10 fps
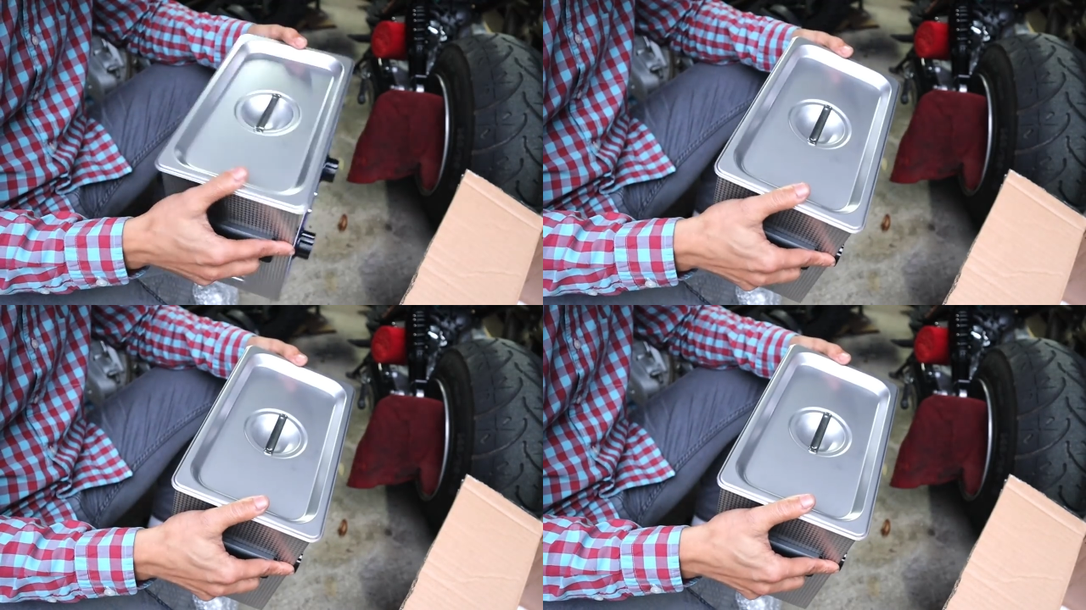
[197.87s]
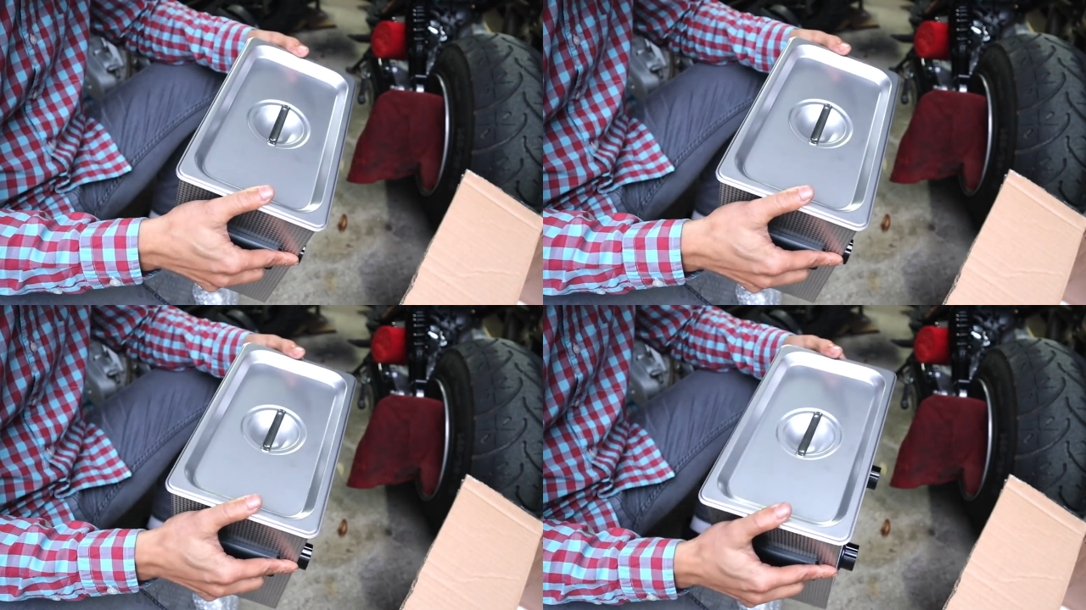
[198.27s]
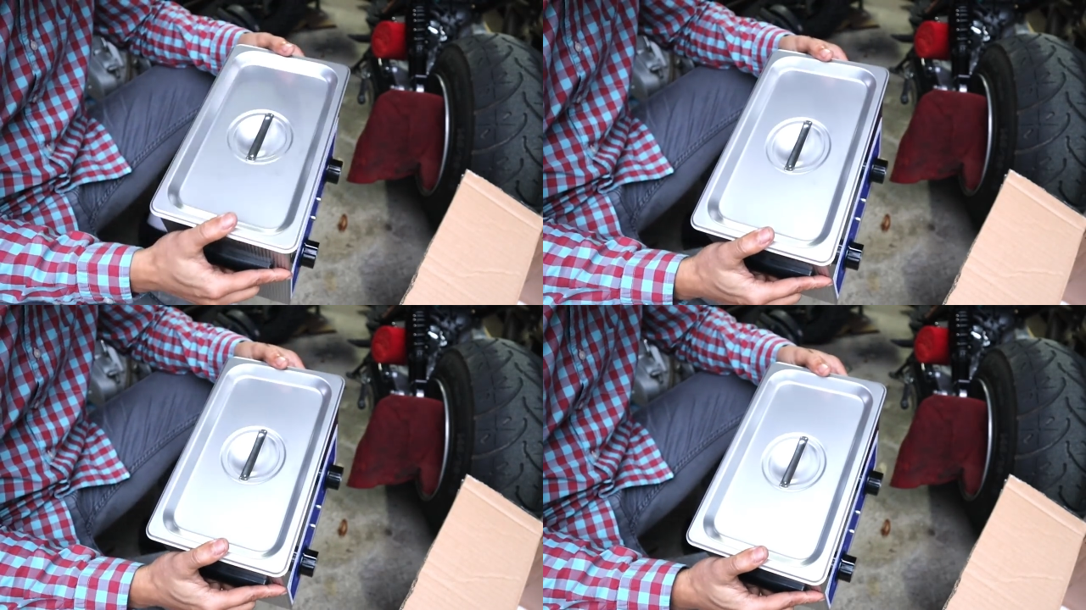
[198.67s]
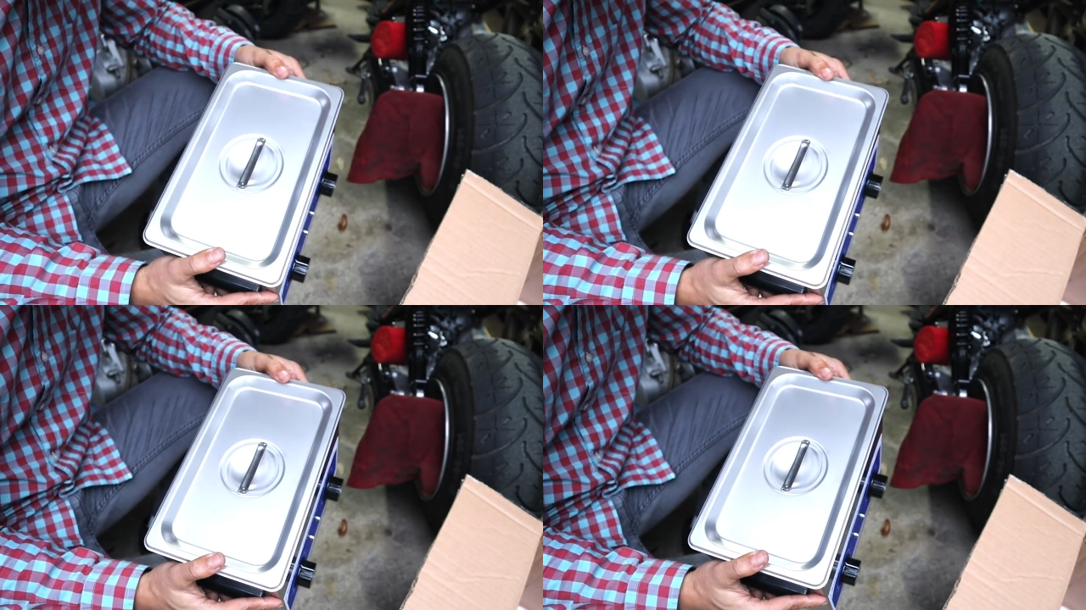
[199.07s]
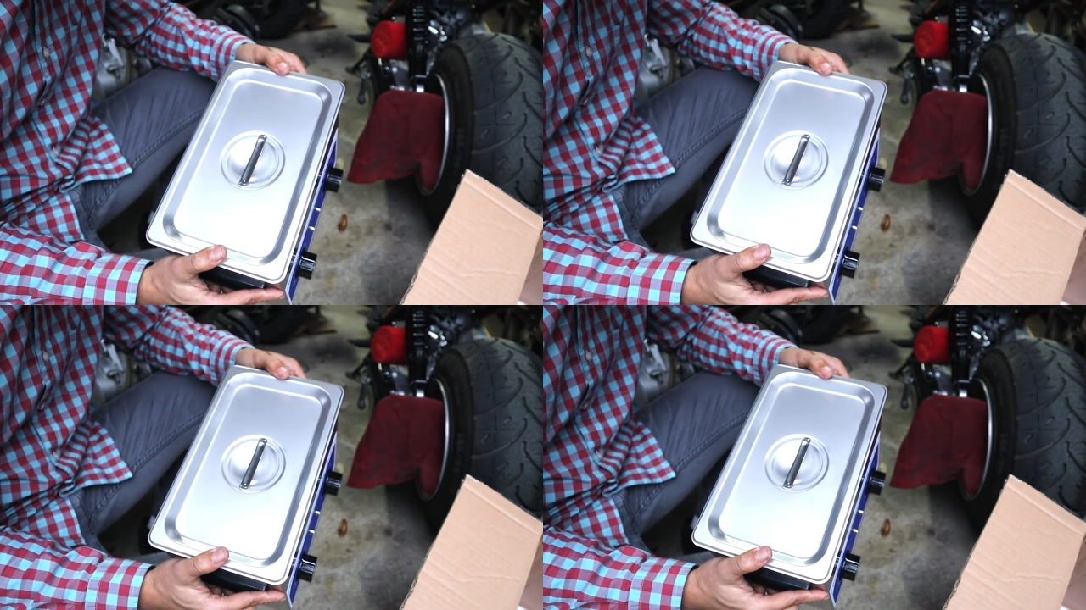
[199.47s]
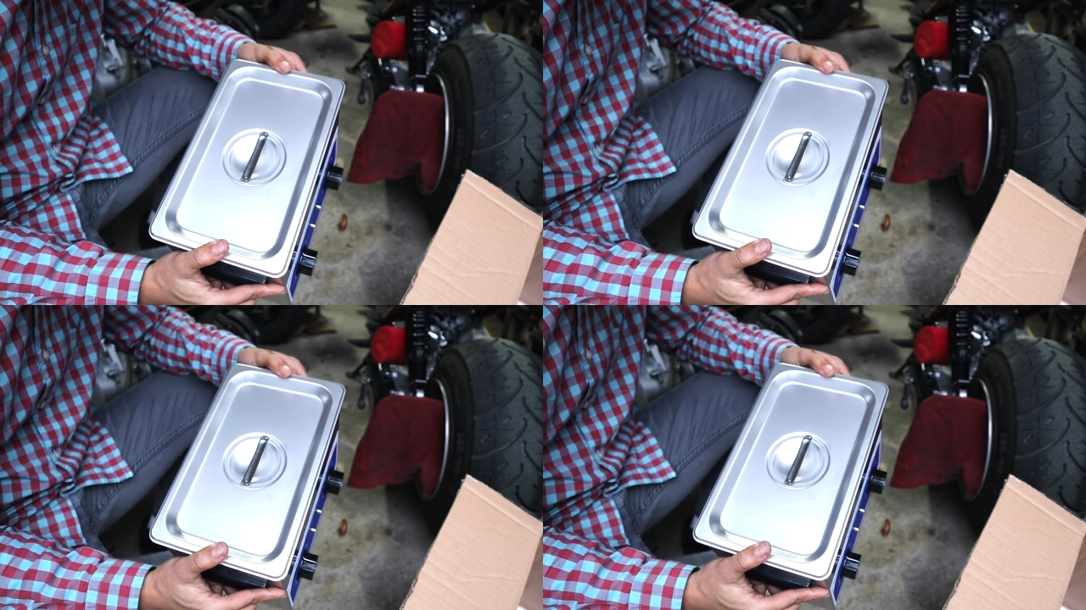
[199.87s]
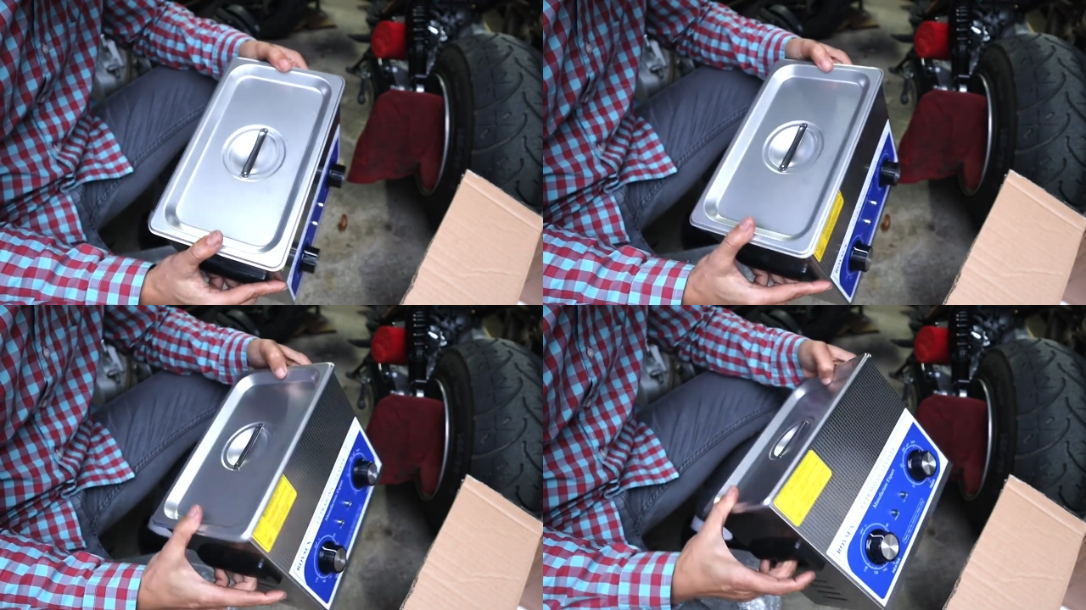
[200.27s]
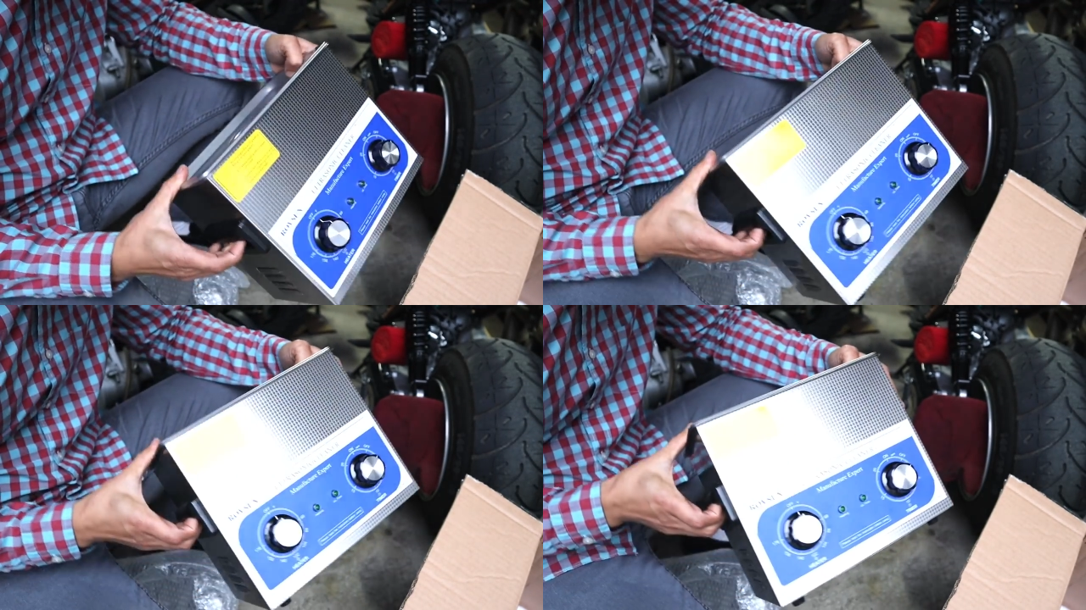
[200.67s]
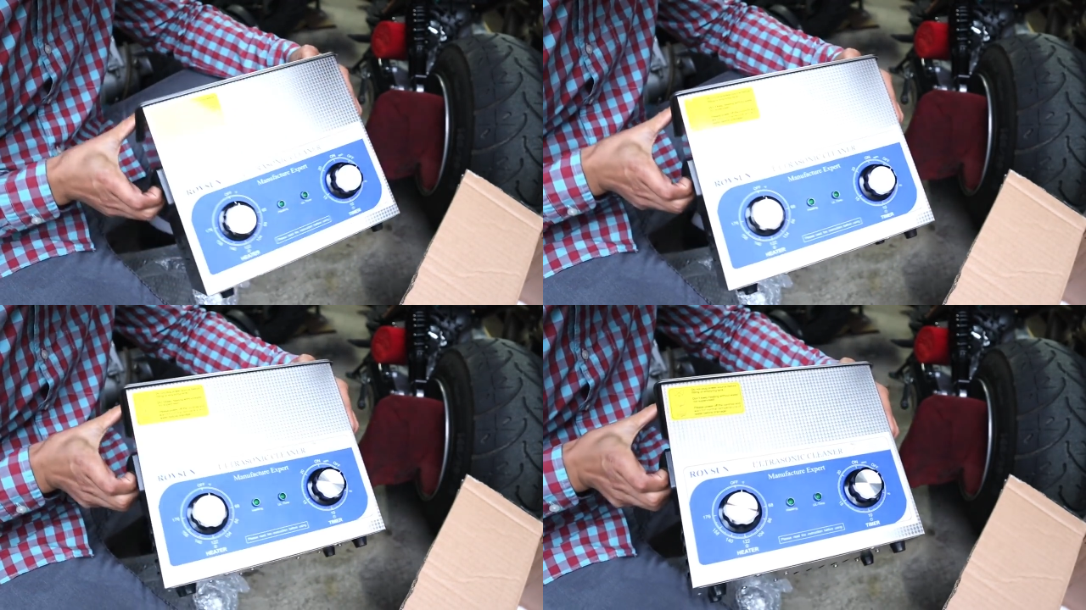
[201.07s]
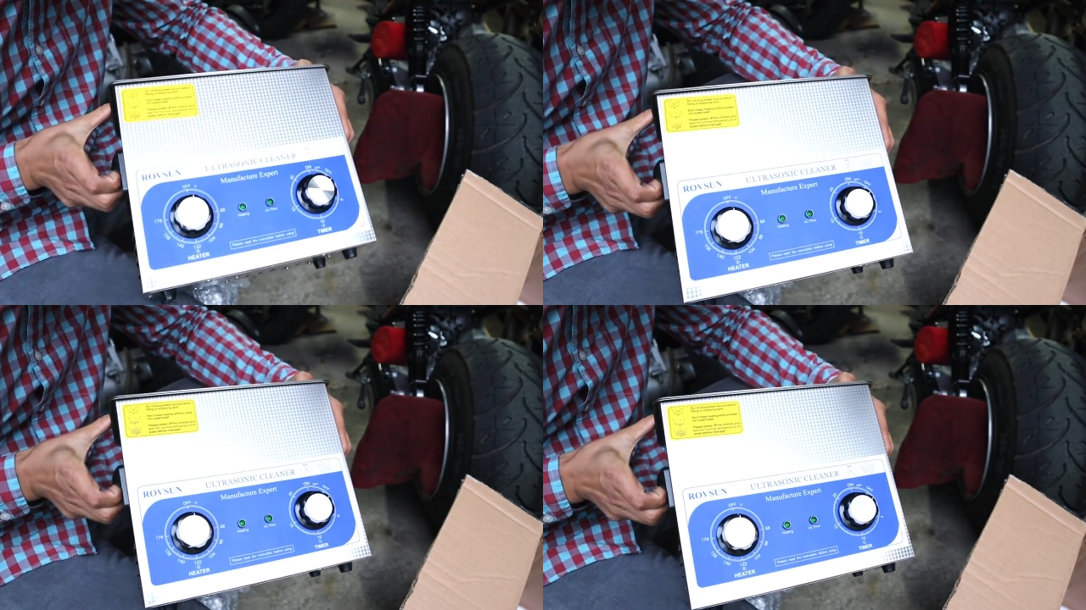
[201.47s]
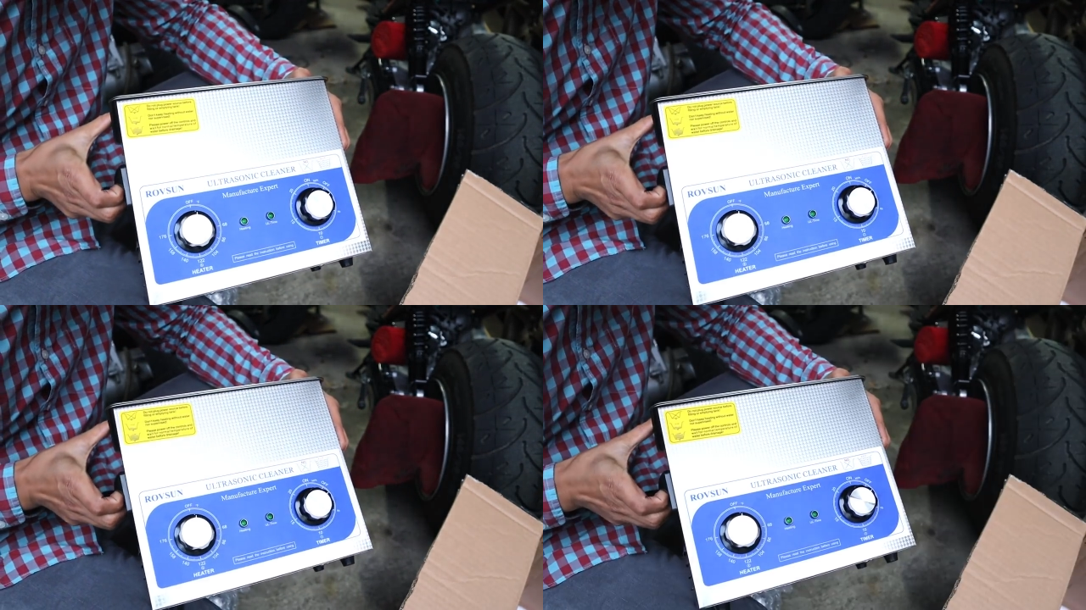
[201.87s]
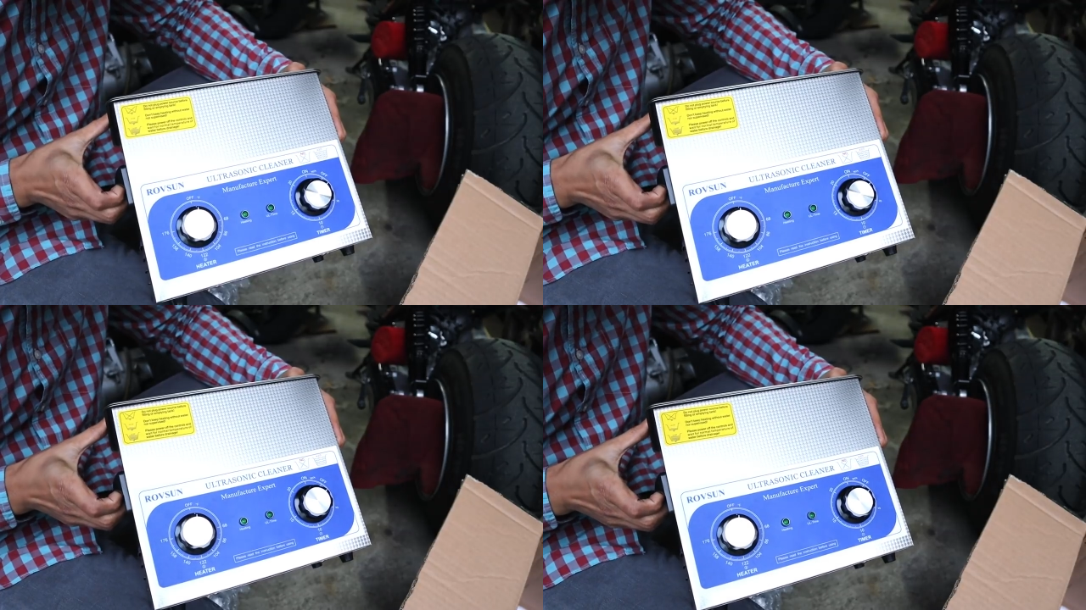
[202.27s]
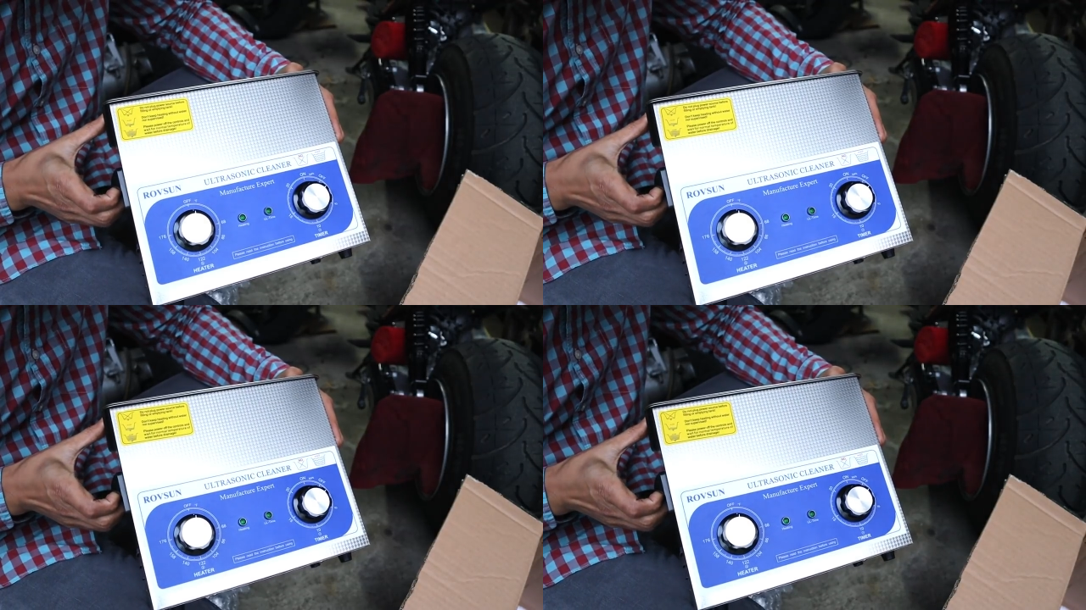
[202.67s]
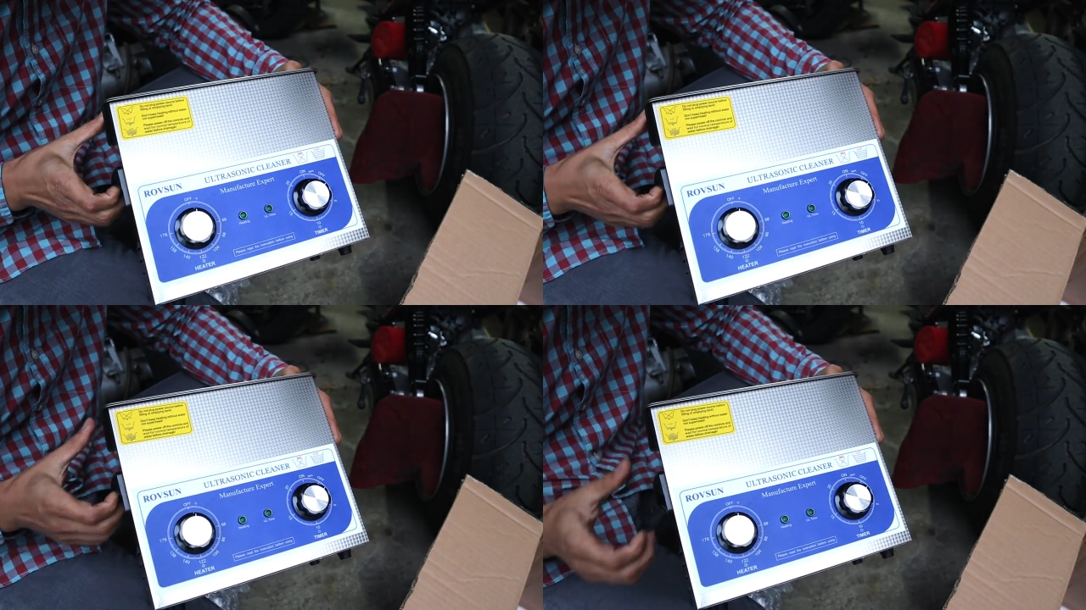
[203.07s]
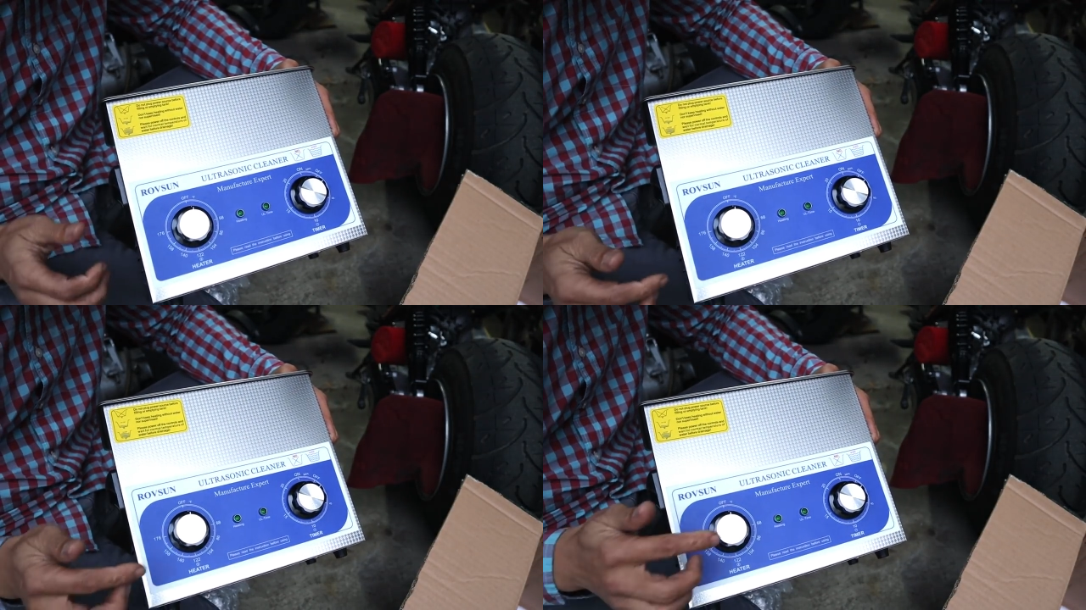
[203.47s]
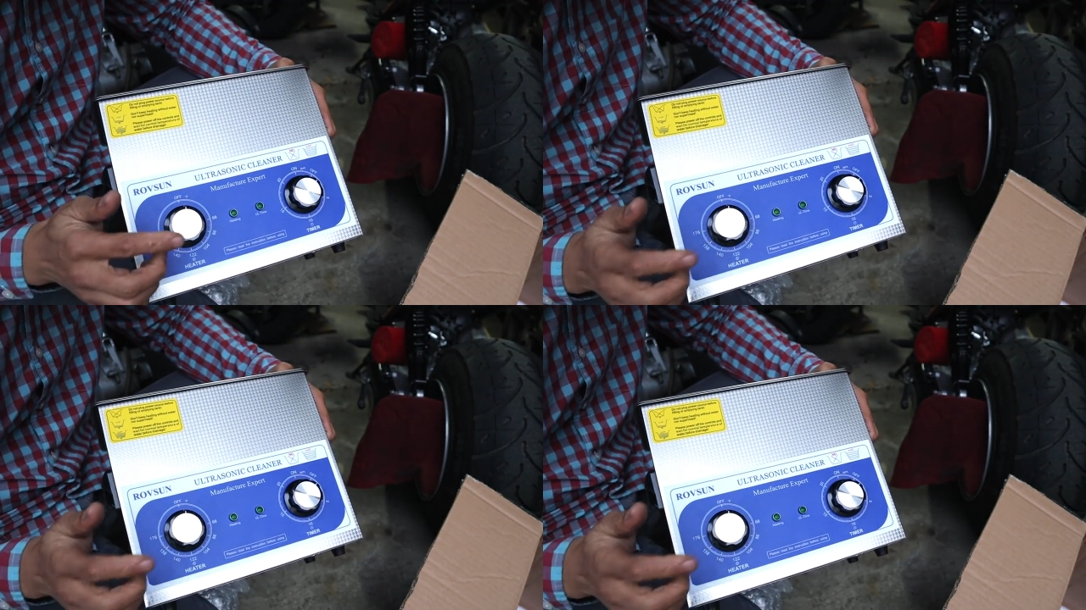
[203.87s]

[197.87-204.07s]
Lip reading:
Nobody's mouth can be seen.